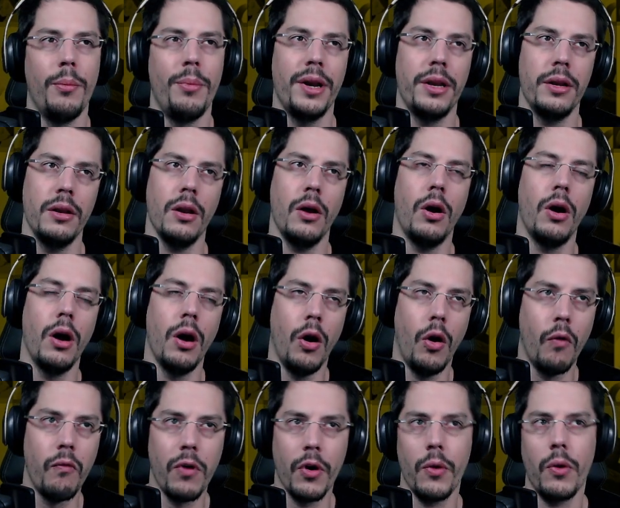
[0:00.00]
But
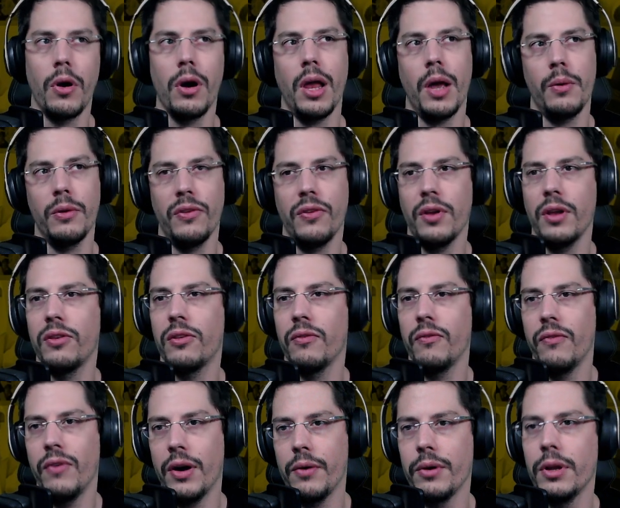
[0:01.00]
overall, I would say it's a
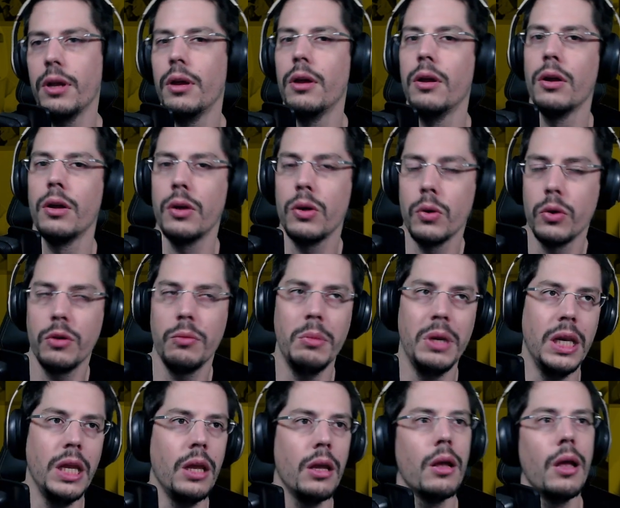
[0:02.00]
very good
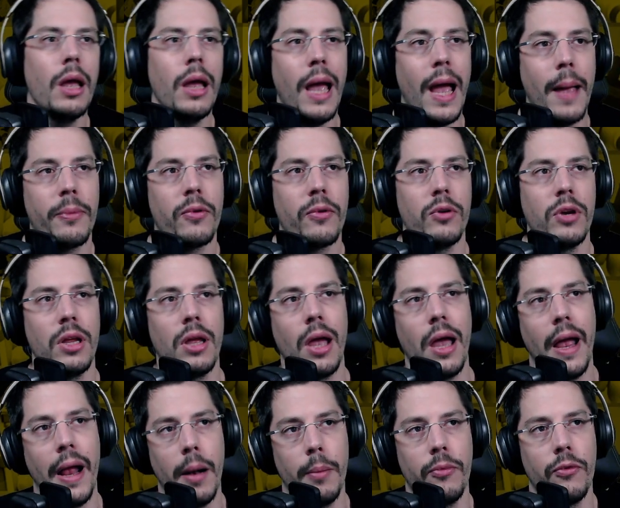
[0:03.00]
mini, absolutely
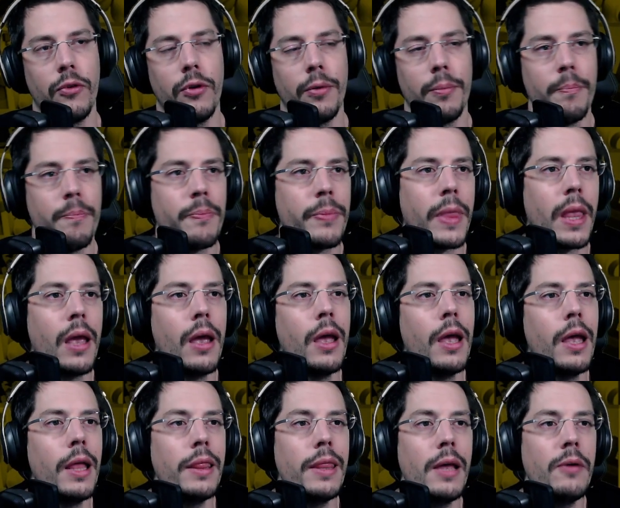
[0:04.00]
helpful.
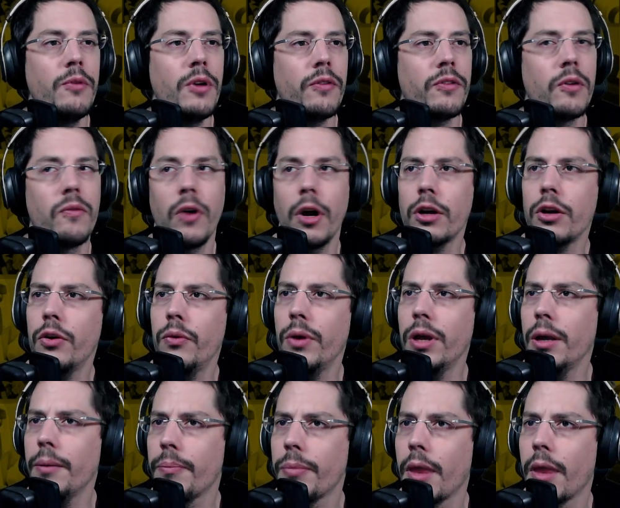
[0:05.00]
Then we have the Valkyrie.